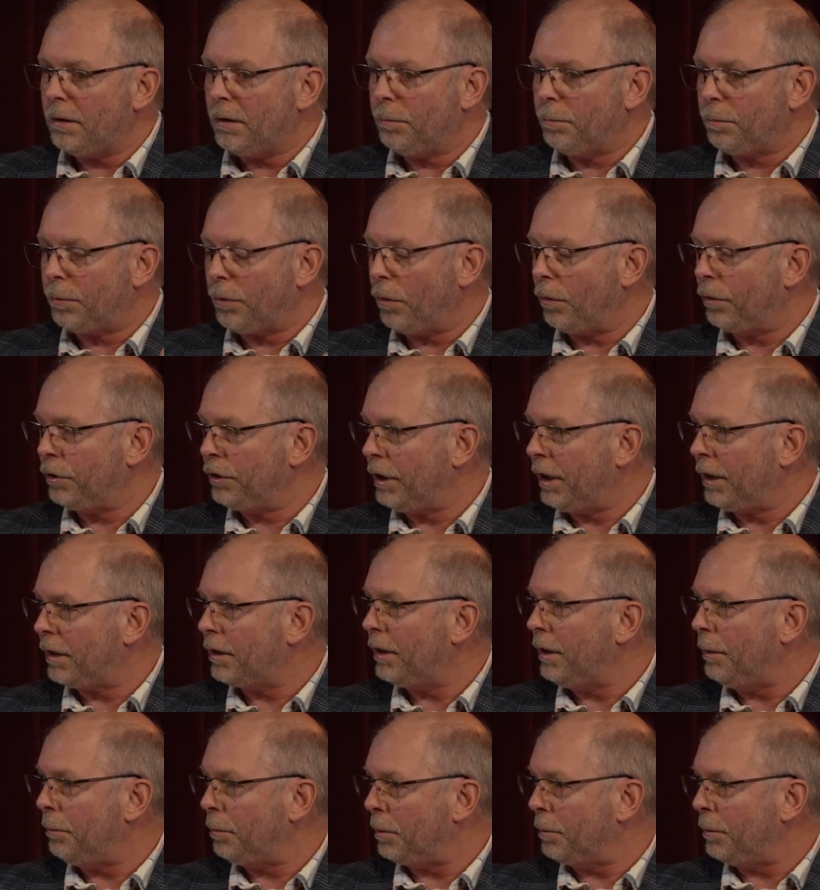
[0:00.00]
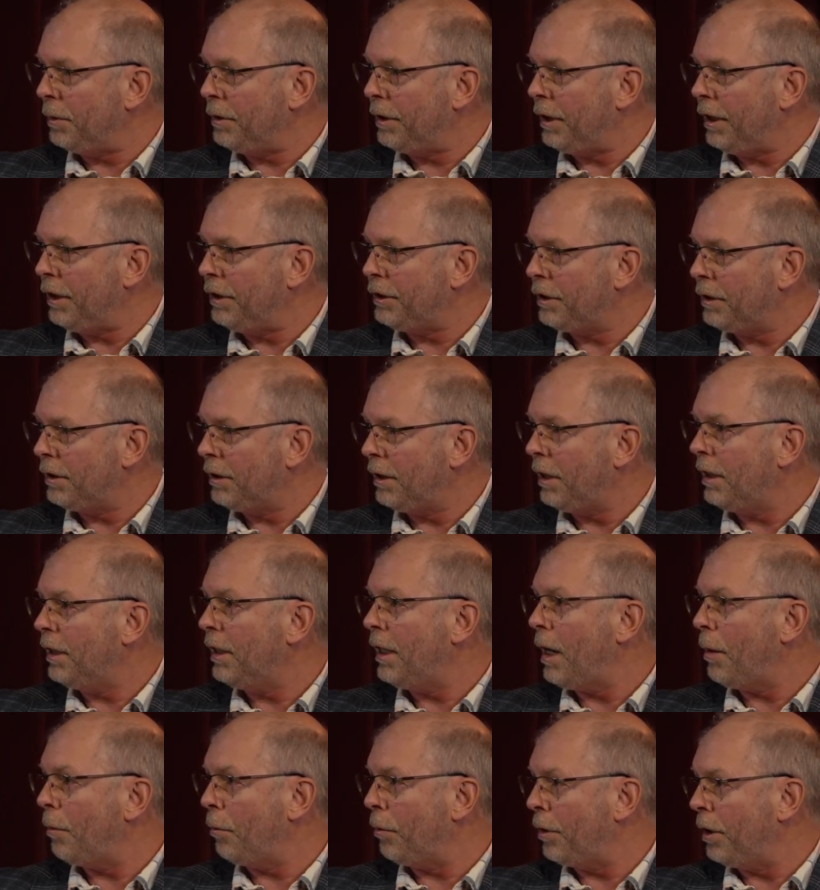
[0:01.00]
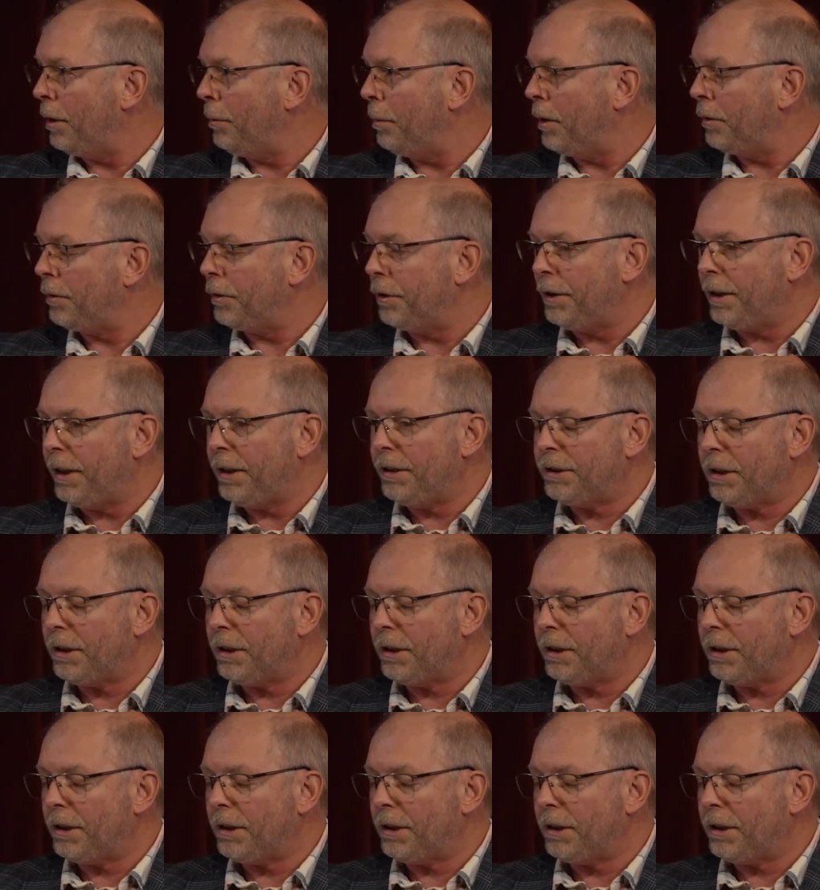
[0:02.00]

the project implementation and not worry about their day